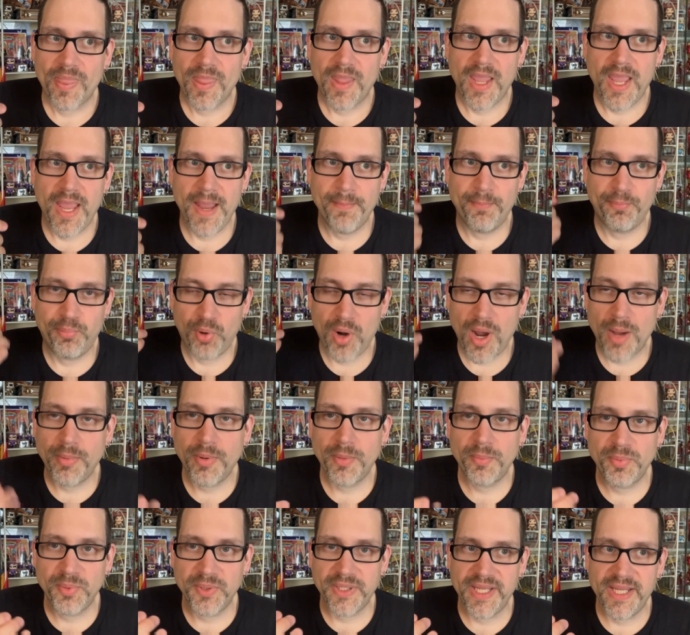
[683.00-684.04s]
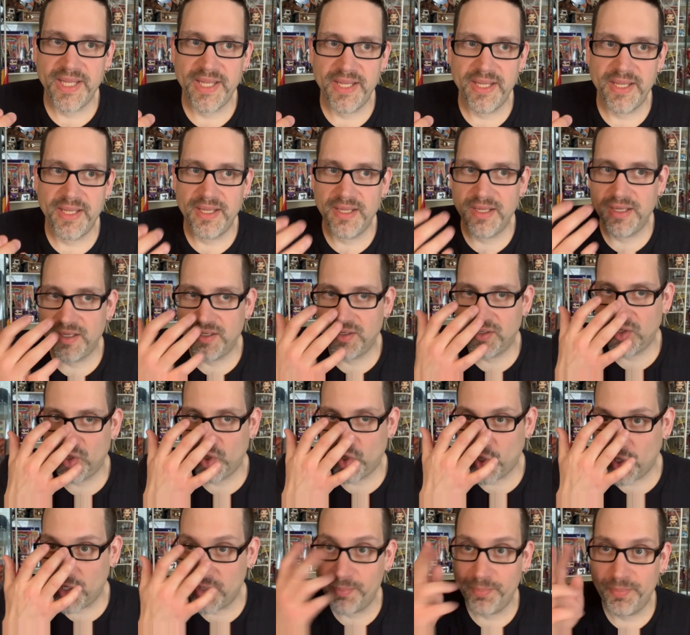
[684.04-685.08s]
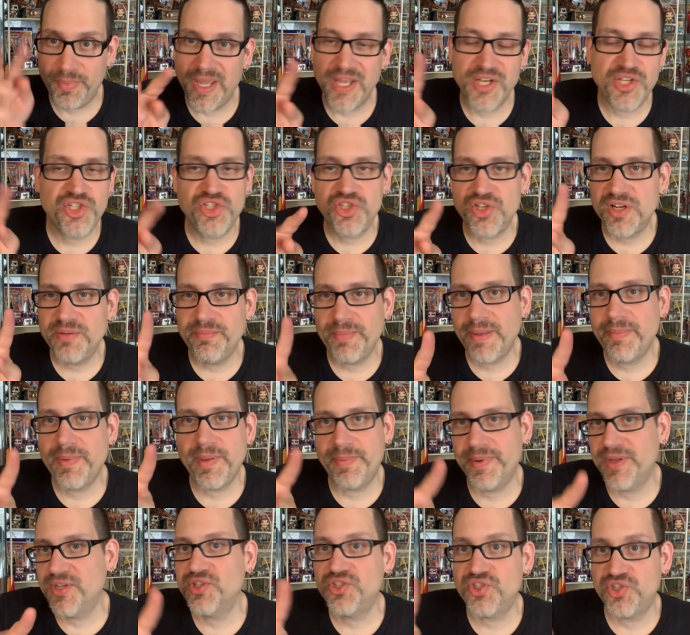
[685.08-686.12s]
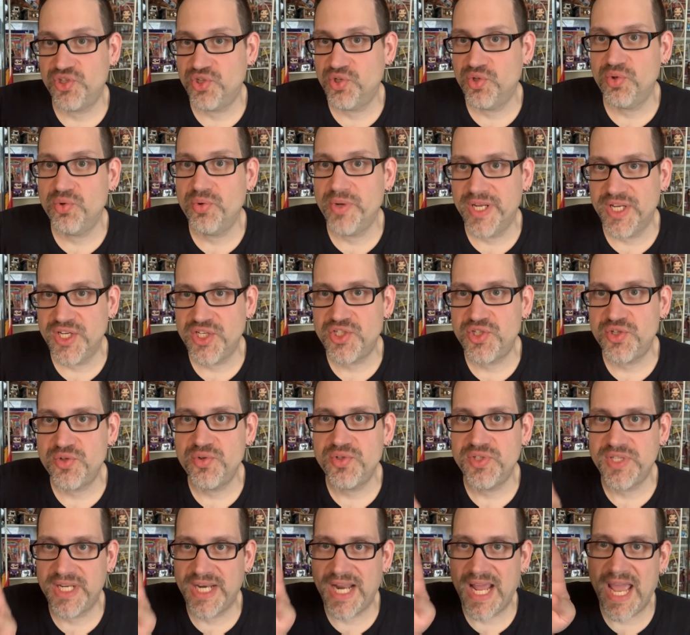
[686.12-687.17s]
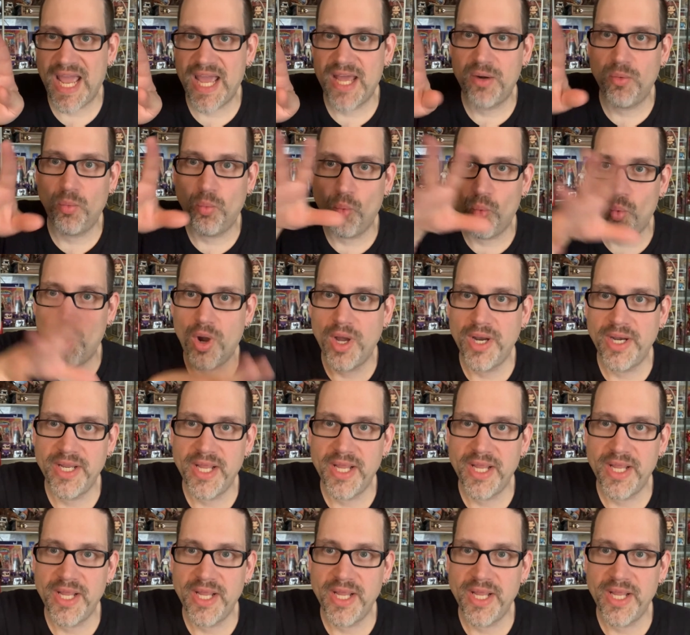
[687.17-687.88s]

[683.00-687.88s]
It probably should have maybe been two issues and had one.